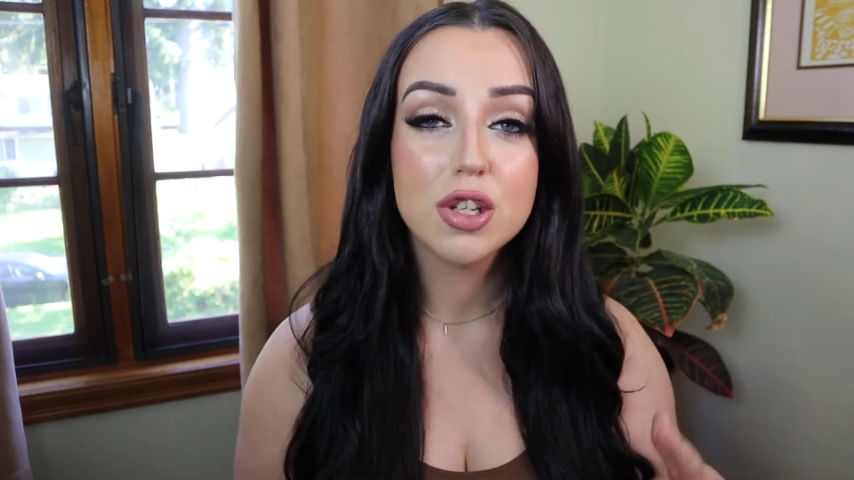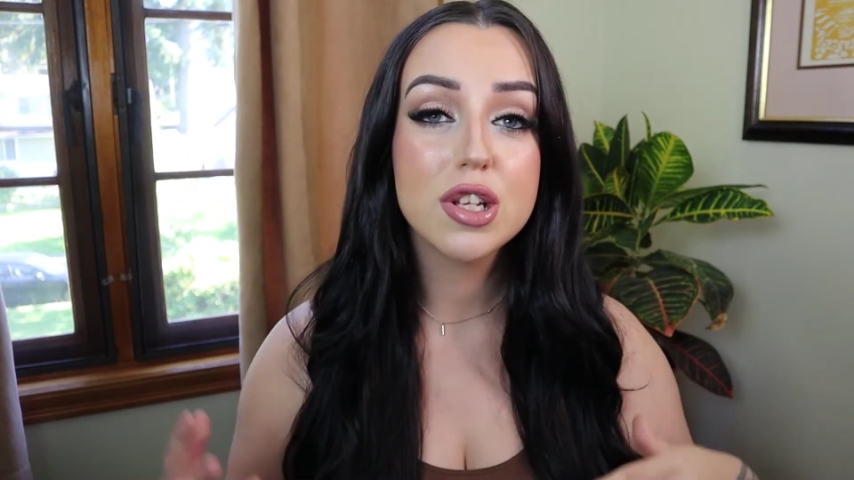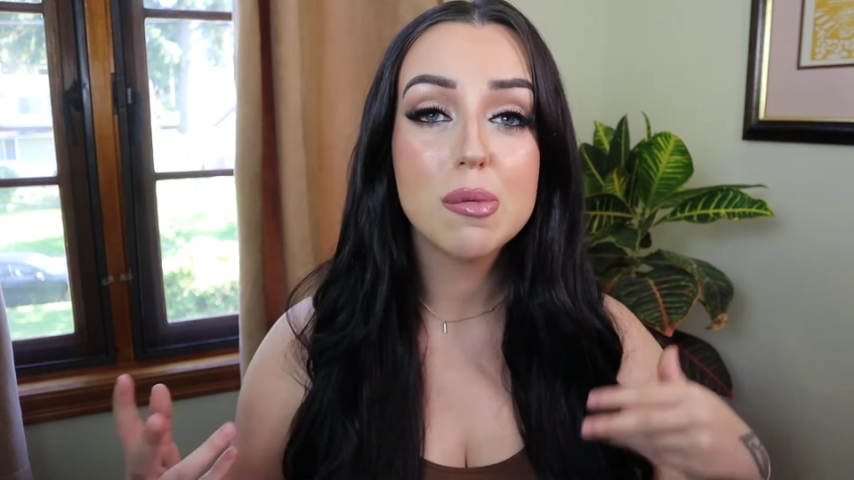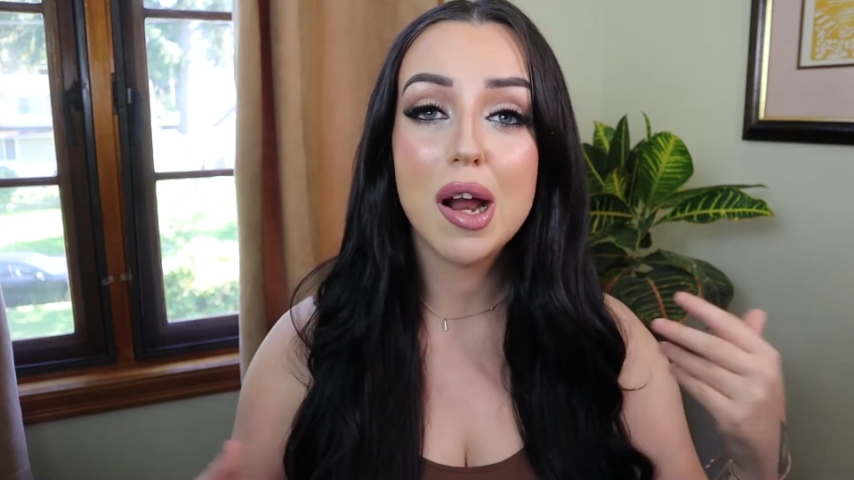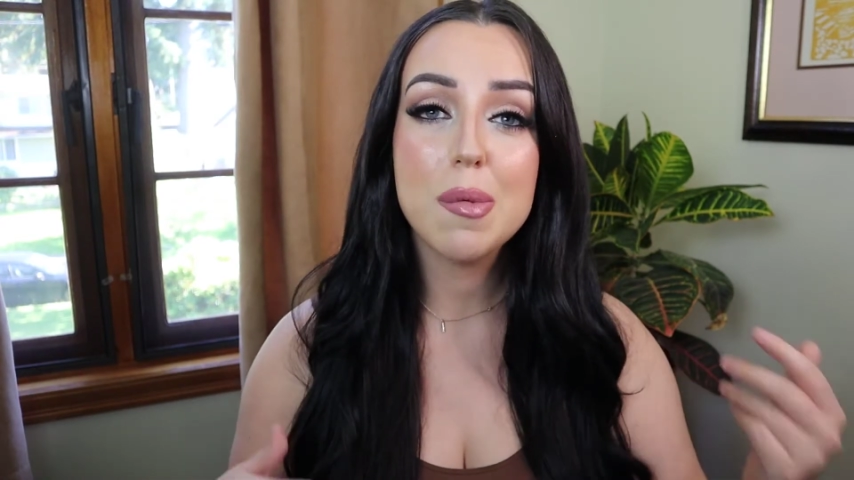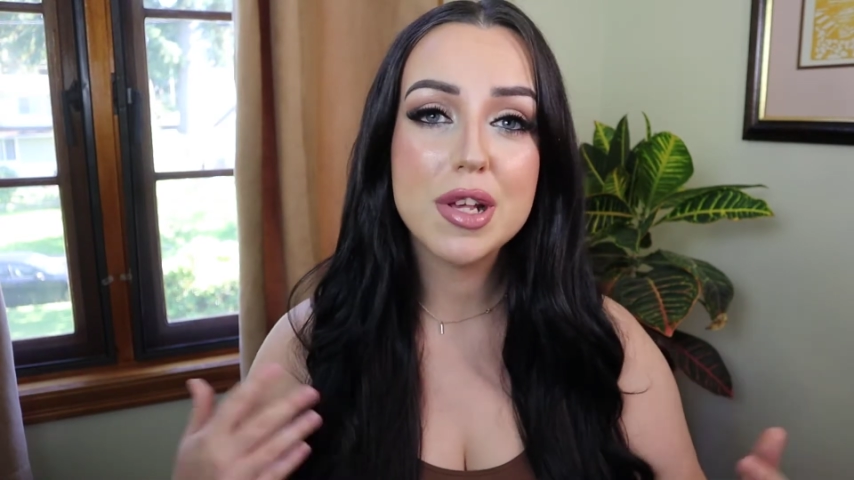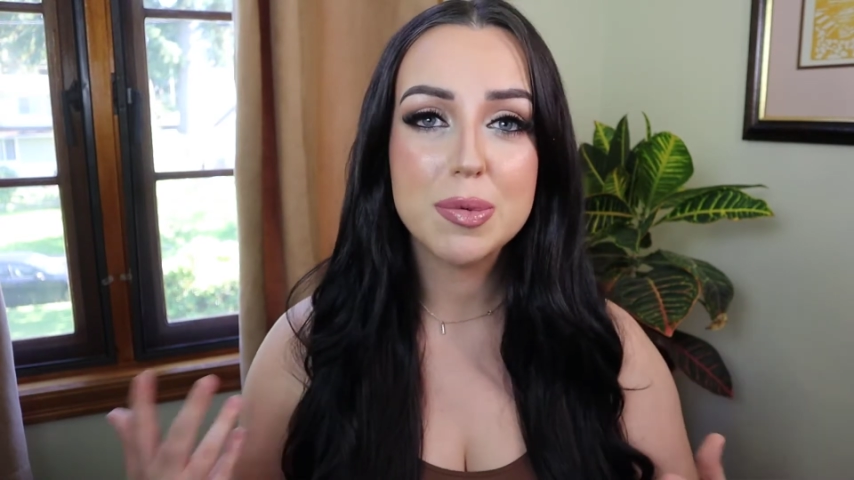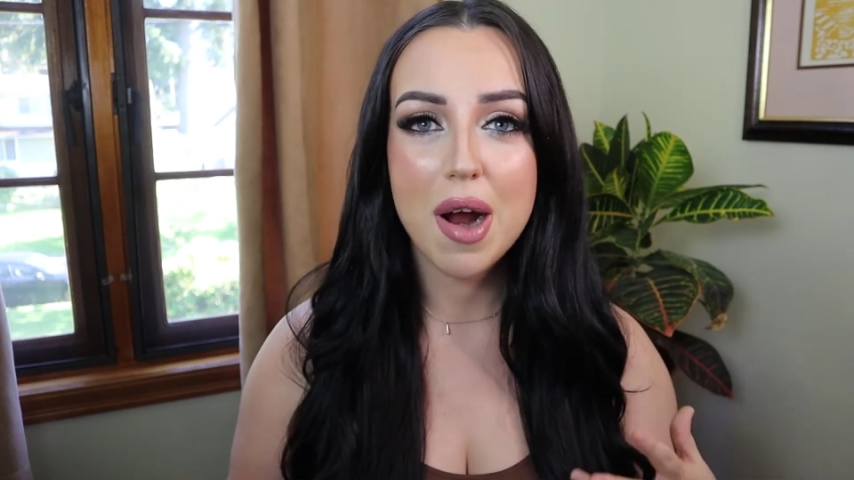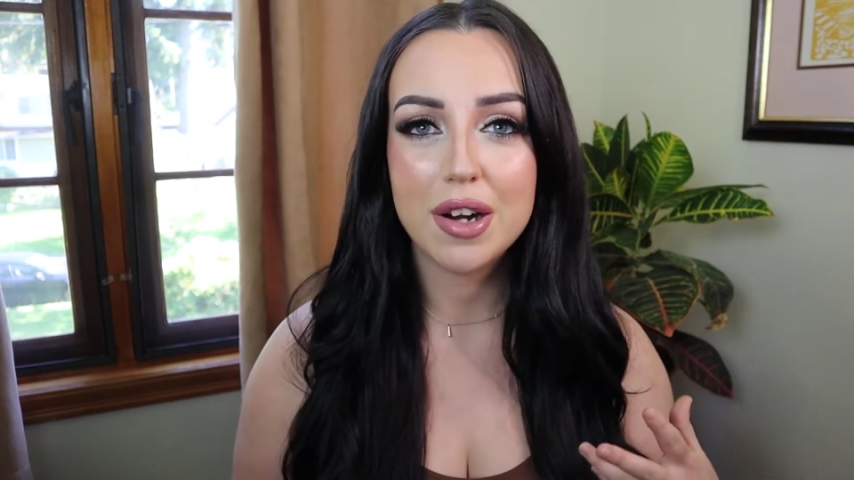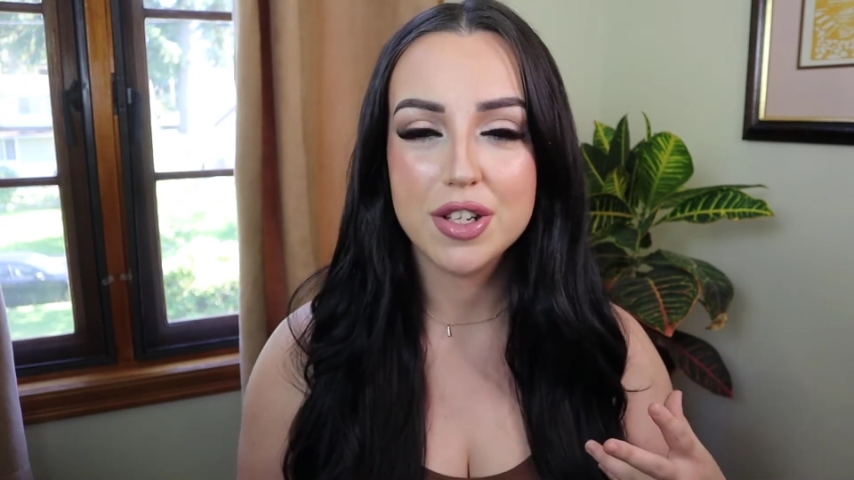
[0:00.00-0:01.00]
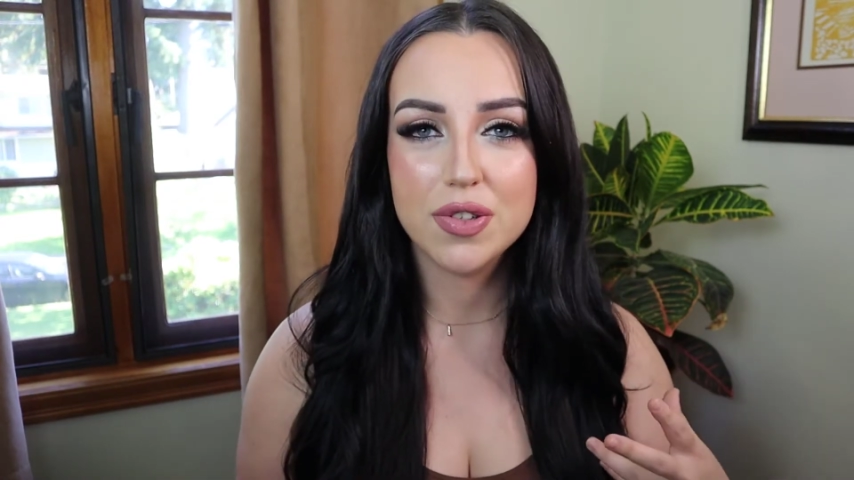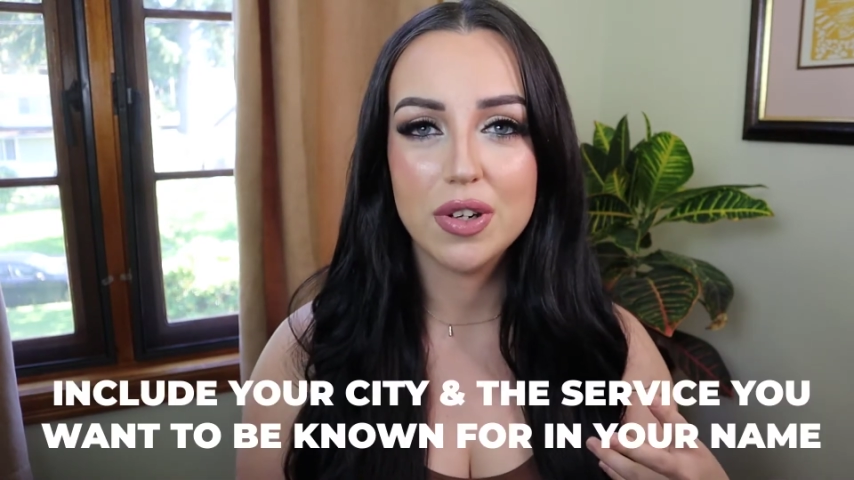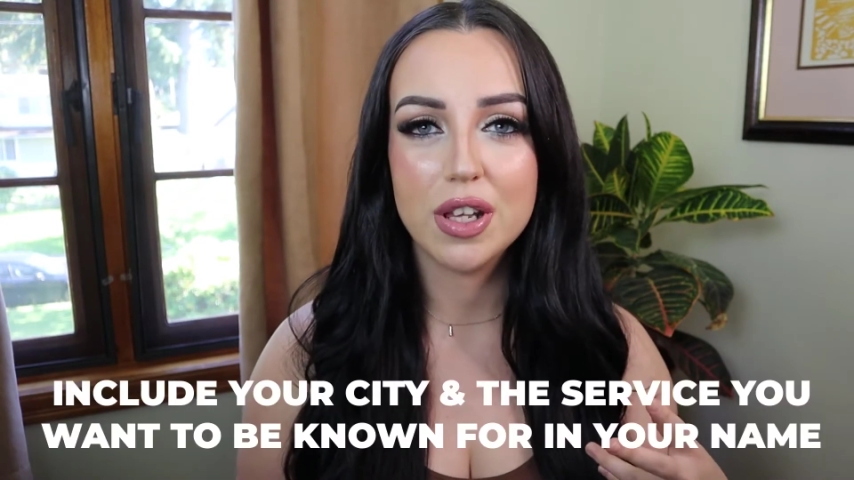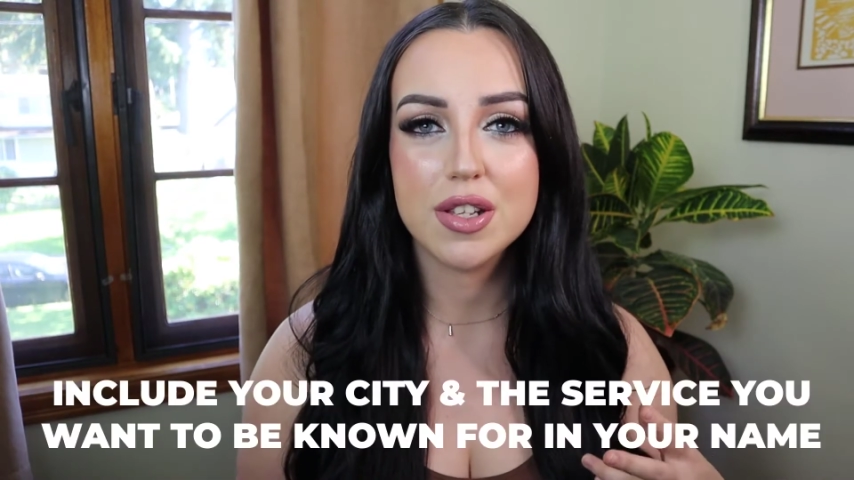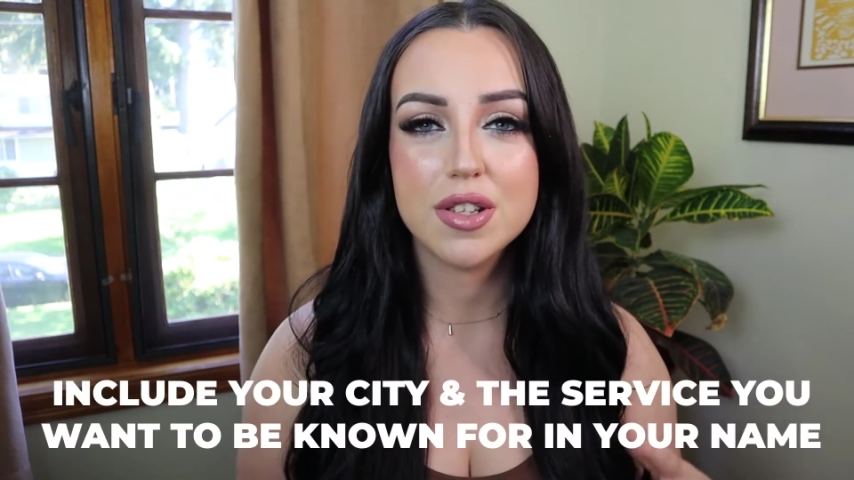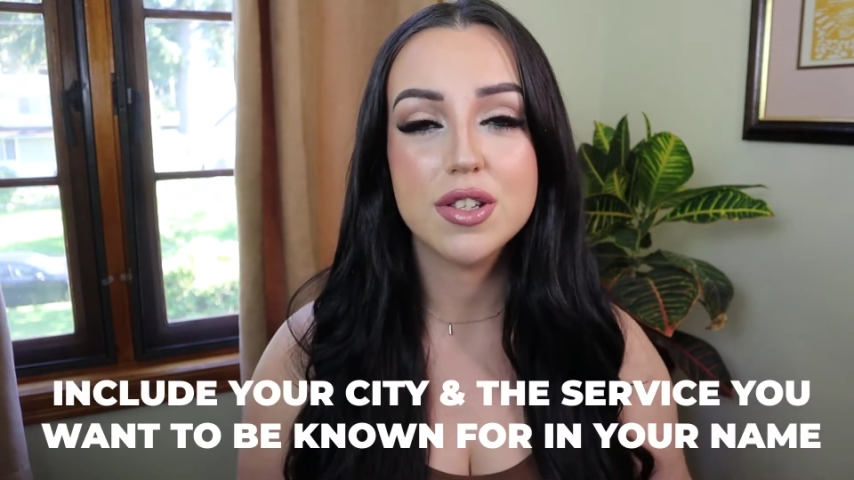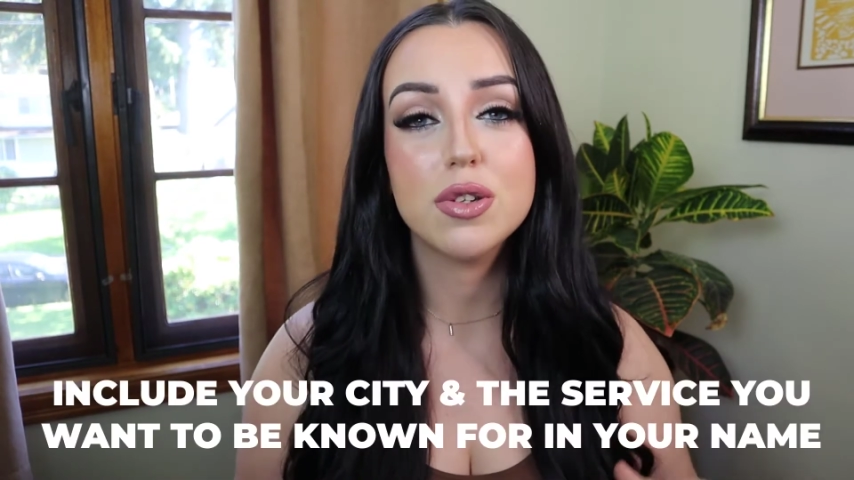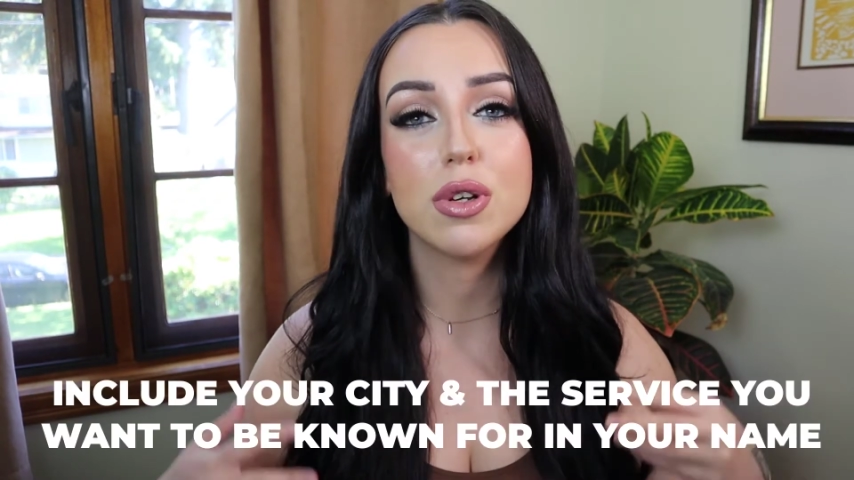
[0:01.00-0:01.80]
So my best practice for this is to